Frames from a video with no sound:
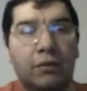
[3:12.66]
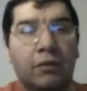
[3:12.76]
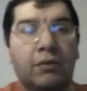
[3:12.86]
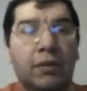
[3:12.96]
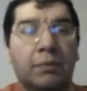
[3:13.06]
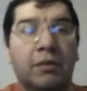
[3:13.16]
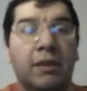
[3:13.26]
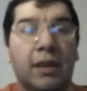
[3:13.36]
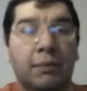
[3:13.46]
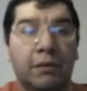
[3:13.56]
So it's up to
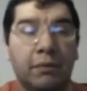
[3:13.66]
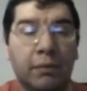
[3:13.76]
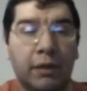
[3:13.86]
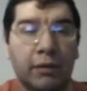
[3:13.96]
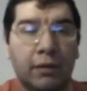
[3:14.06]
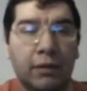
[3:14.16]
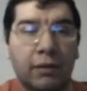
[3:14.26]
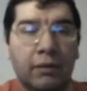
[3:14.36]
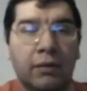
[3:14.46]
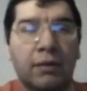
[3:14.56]
Captain
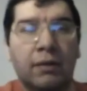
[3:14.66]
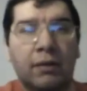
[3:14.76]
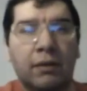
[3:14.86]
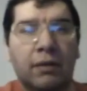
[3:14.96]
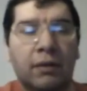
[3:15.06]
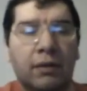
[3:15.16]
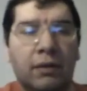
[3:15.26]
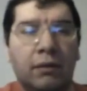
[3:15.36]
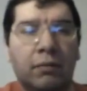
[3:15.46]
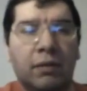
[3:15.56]
America,
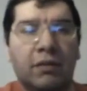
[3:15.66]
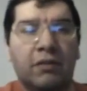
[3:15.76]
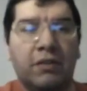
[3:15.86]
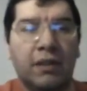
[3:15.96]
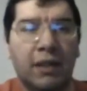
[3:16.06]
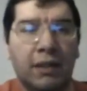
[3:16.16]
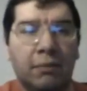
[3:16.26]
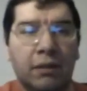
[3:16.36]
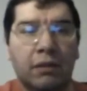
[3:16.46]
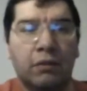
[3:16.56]
along with his team,
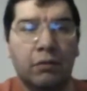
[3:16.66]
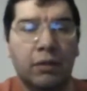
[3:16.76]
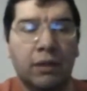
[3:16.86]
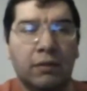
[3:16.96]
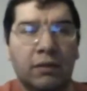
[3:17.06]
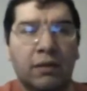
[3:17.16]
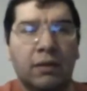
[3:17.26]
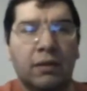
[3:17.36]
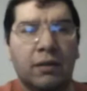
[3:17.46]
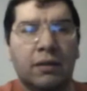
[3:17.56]
including
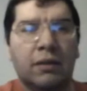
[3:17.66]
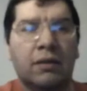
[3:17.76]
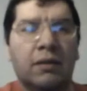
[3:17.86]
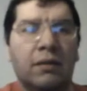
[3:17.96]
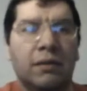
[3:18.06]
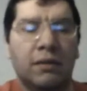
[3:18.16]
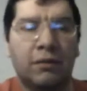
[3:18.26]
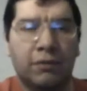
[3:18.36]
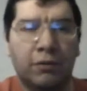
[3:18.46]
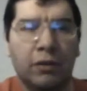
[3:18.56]

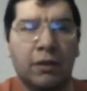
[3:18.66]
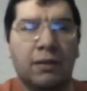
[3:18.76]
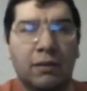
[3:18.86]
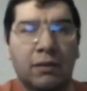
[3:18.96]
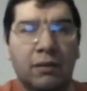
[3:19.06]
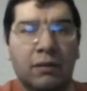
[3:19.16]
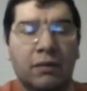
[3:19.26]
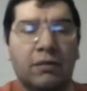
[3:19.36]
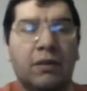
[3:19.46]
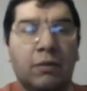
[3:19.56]
his friend
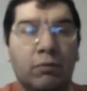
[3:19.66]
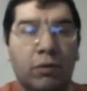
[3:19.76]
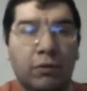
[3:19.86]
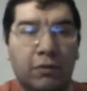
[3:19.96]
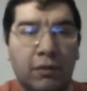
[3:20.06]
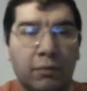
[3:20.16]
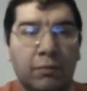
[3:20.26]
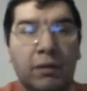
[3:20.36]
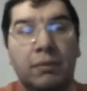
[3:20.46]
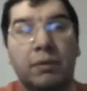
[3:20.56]
Sam Wilson,
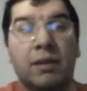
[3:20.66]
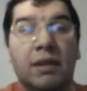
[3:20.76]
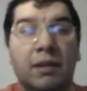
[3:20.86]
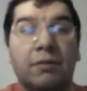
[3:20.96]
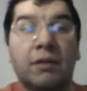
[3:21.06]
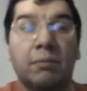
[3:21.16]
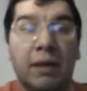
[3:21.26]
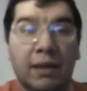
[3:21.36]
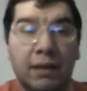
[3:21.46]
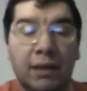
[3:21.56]
played by Anthony
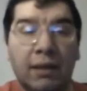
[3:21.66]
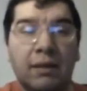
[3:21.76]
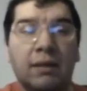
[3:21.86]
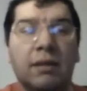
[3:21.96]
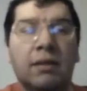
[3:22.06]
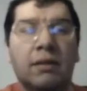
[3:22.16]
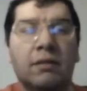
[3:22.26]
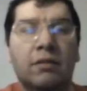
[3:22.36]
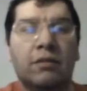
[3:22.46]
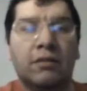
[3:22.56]
Mackie,
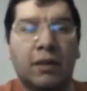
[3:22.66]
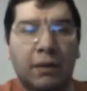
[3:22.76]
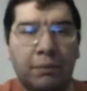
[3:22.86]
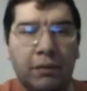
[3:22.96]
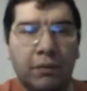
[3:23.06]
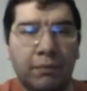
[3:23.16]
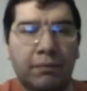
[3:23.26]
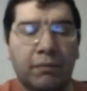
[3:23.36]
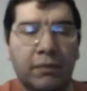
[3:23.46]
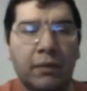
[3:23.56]
to stop them
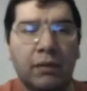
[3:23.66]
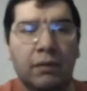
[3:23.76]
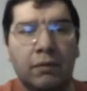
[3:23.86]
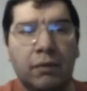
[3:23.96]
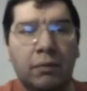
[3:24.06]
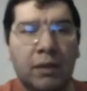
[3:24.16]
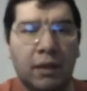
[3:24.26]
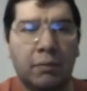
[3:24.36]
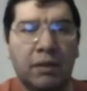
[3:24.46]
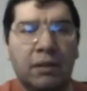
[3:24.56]
from
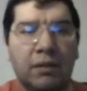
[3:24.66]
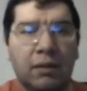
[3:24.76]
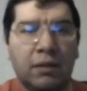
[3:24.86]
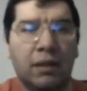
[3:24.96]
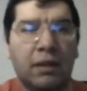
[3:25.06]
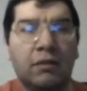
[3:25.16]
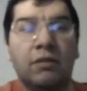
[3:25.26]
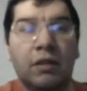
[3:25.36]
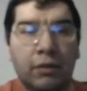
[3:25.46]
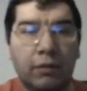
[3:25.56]
becoming yet
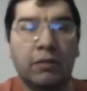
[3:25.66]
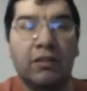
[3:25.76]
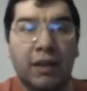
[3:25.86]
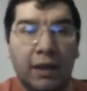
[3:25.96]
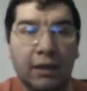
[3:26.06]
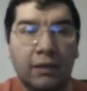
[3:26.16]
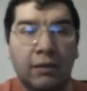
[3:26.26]
another attack.